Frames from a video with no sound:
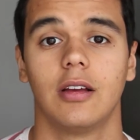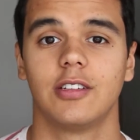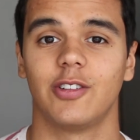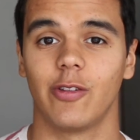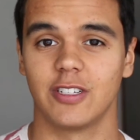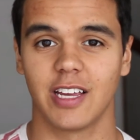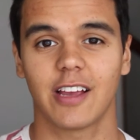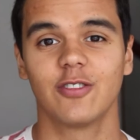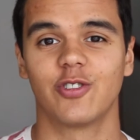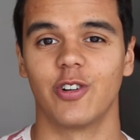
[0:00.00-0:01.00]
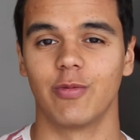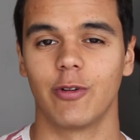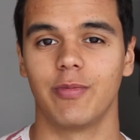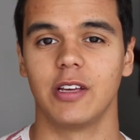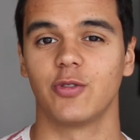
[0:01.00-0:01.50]
So the second term
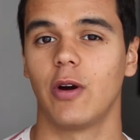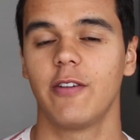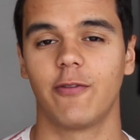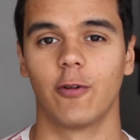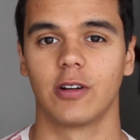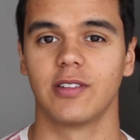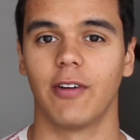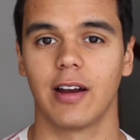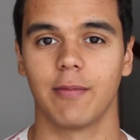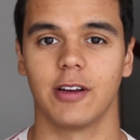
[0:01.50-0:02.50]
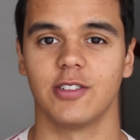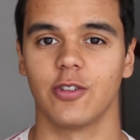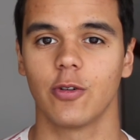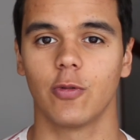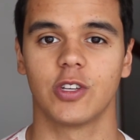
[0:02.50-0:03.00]
would be 24 divided by
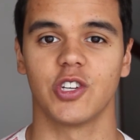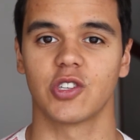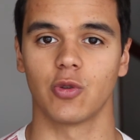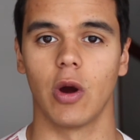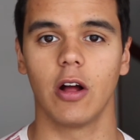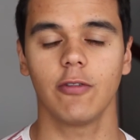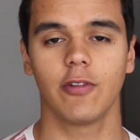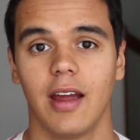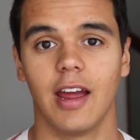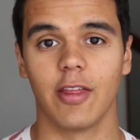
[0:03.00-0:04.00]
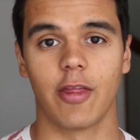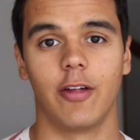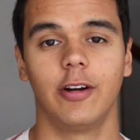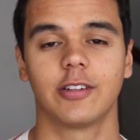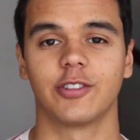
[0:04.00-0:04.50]
2, which is 12. And the
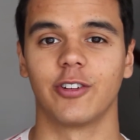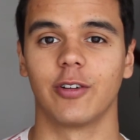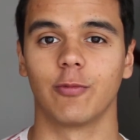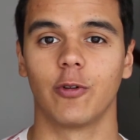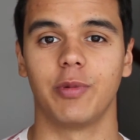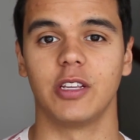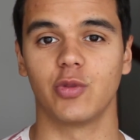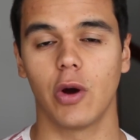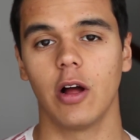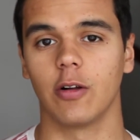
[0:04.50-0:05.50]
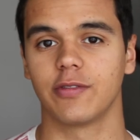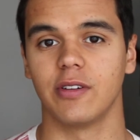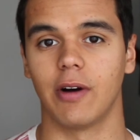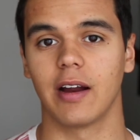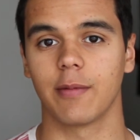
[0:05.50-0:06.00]
third term would be 12
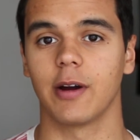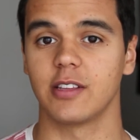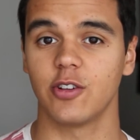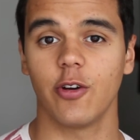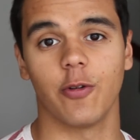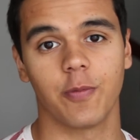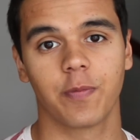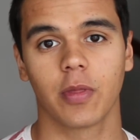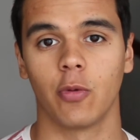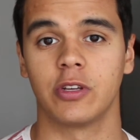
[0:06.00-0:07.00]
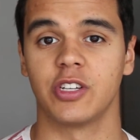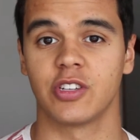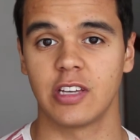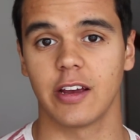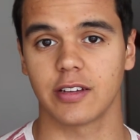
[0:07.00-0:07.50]
divided by 2, which is
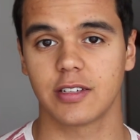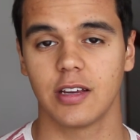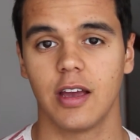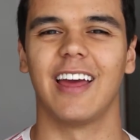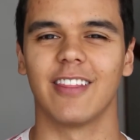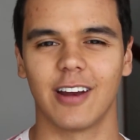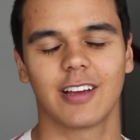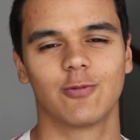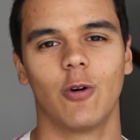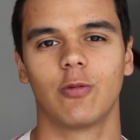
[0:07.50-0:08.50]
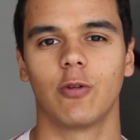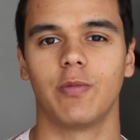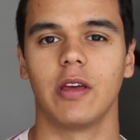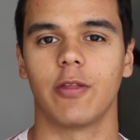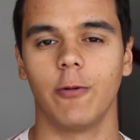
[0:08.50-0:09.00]
6. And the next one would
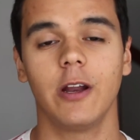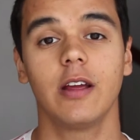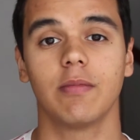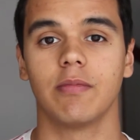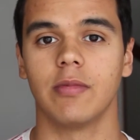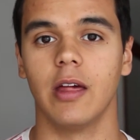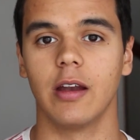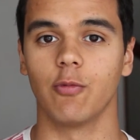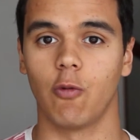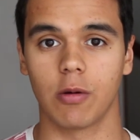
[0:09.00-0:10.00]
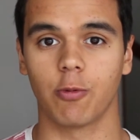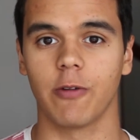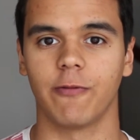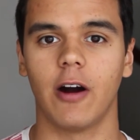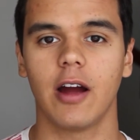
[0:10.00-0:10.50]
be 3, then
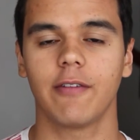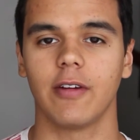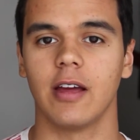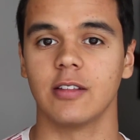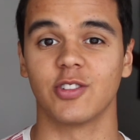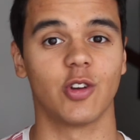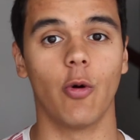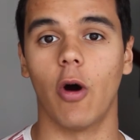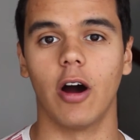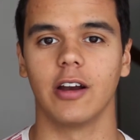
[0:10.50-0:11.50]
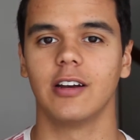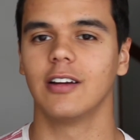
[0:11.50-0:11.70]
1.5, and so on.